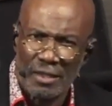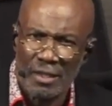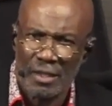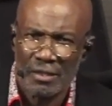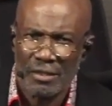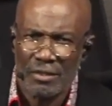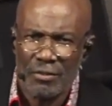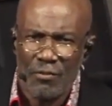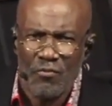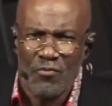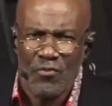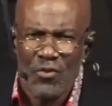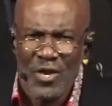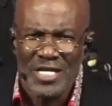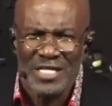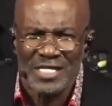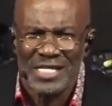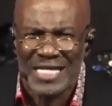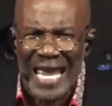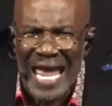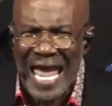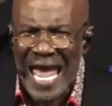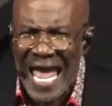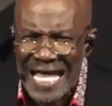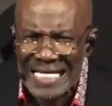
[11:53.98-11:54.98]
The
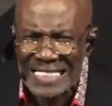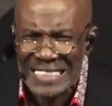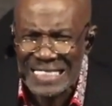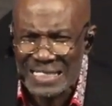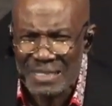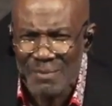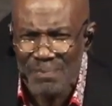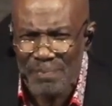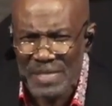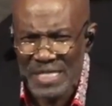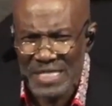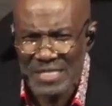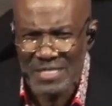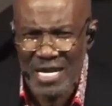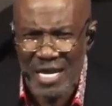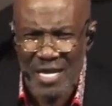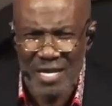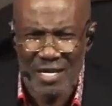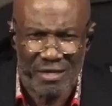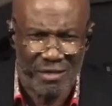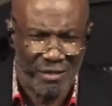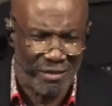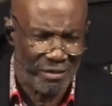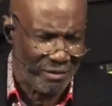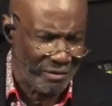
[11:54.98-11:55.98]
risk has to be
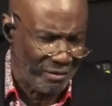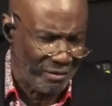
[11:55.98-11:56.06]
taken